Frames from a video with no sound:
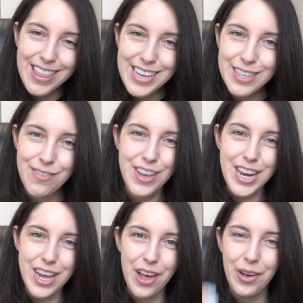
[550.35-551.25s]
this
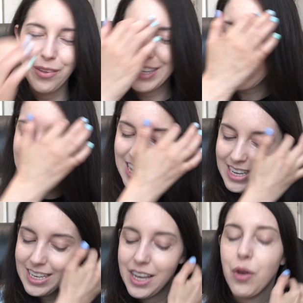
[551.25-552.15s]
video, this
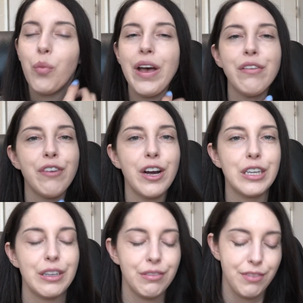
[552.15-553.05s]
Niantic
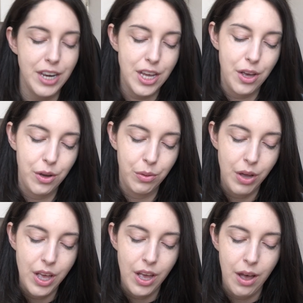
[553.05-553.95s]
Wayfarer video,